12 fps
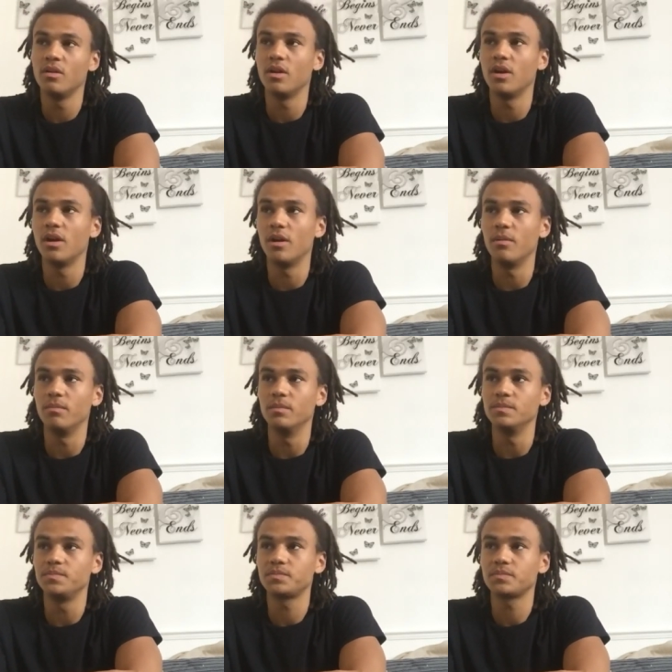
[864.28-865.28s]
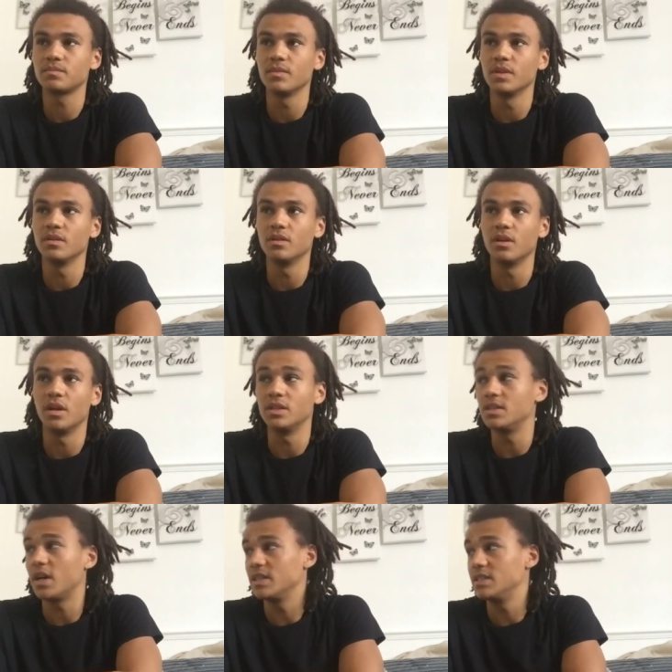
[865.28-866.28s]
at the
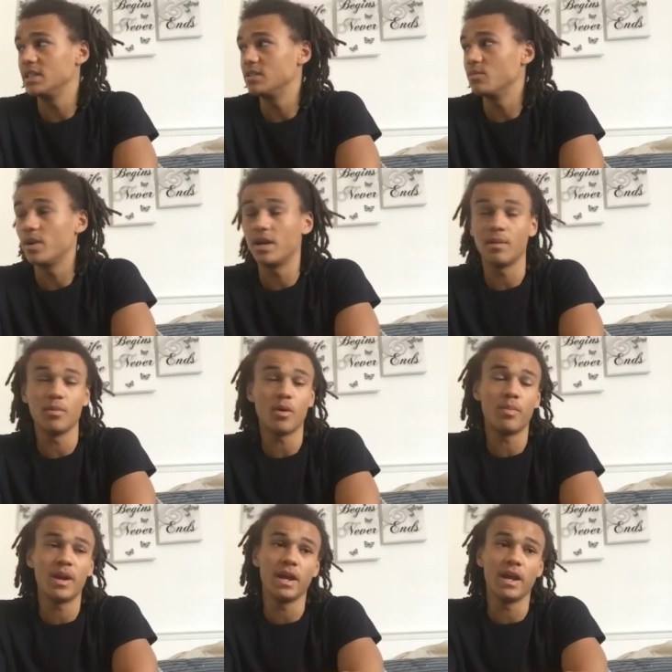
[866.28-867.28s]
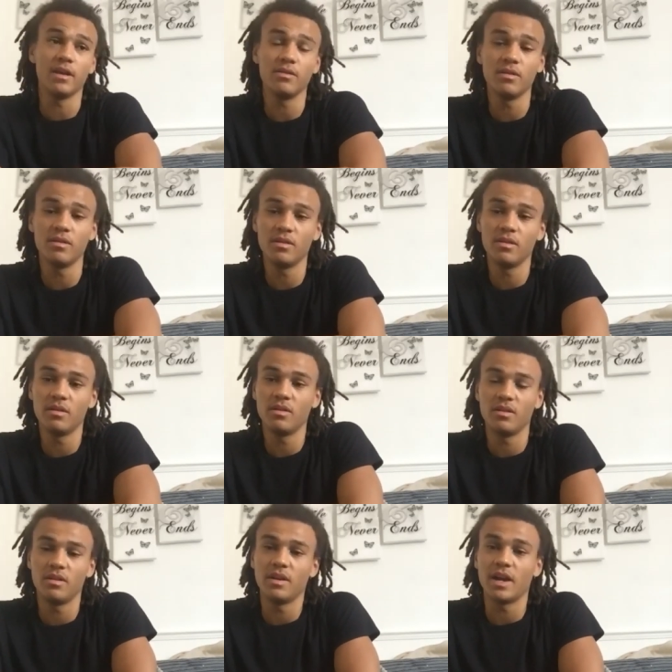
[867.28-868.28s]
start of the season, where I'm not playing
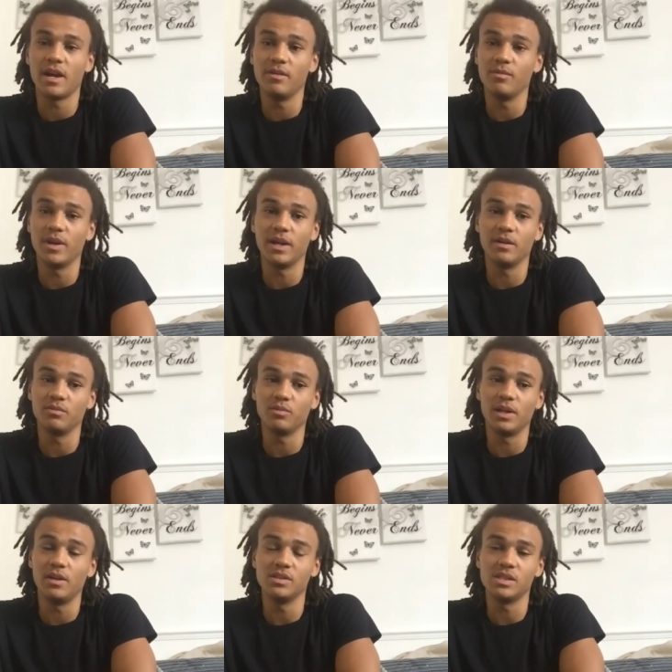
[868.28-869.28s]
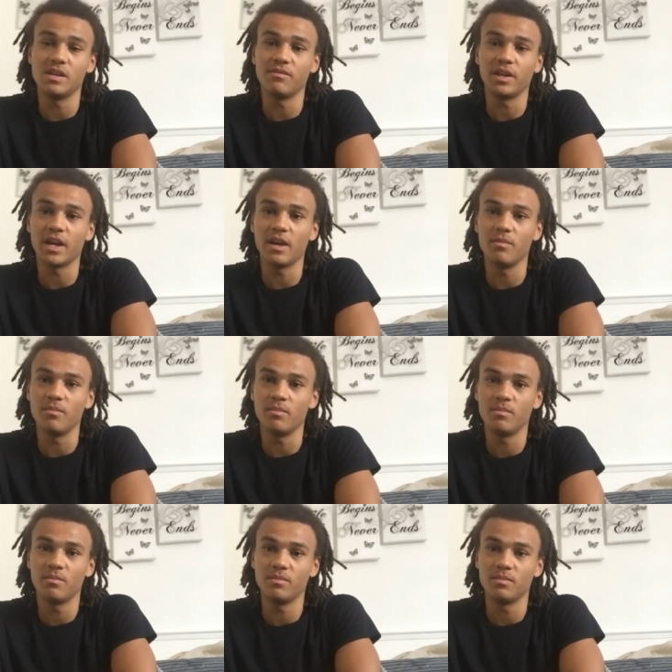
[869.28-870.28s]
and we're losing every game.
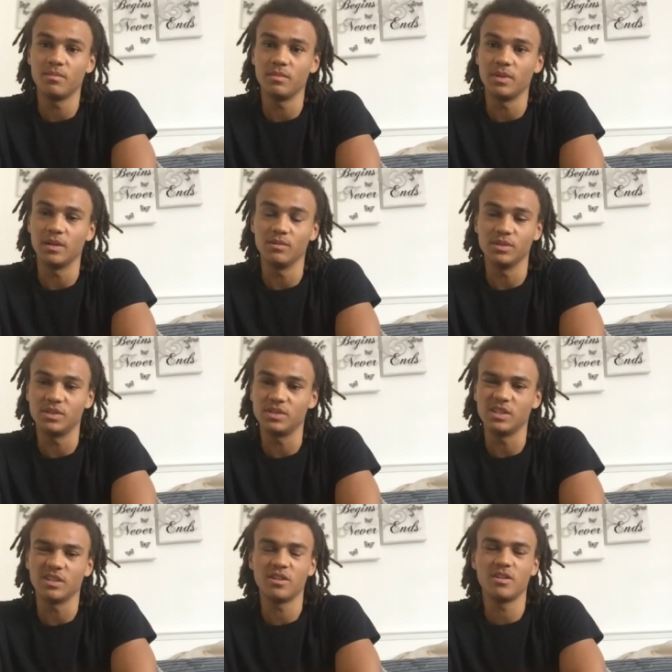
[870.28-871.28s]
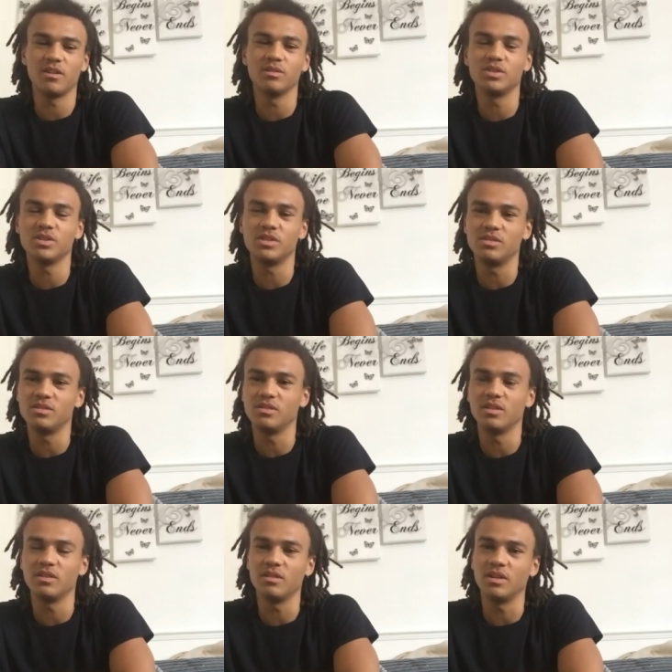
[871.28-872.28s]
It was, I don't know, it
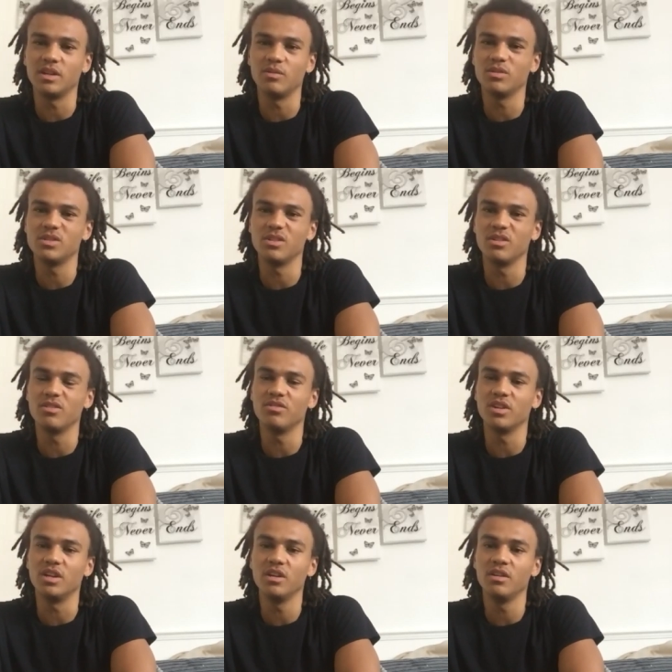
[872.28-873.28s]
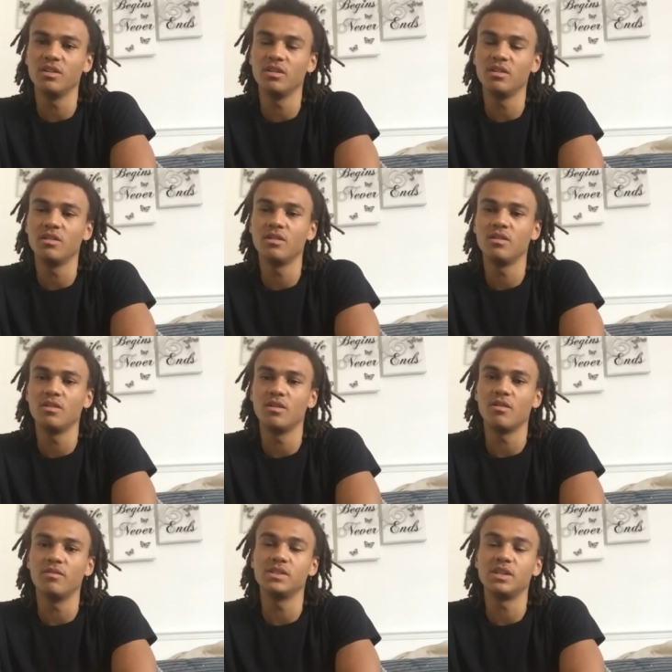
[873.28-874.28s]
wasn't good really.
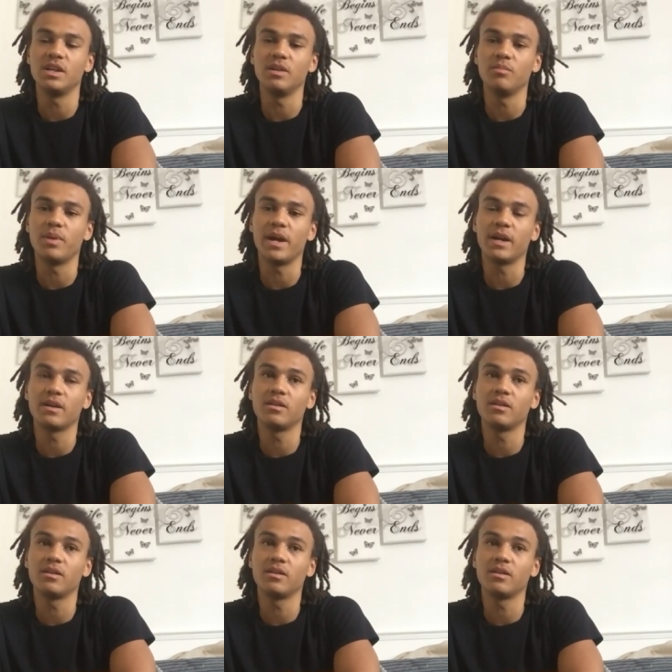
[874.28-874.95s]
Obviously back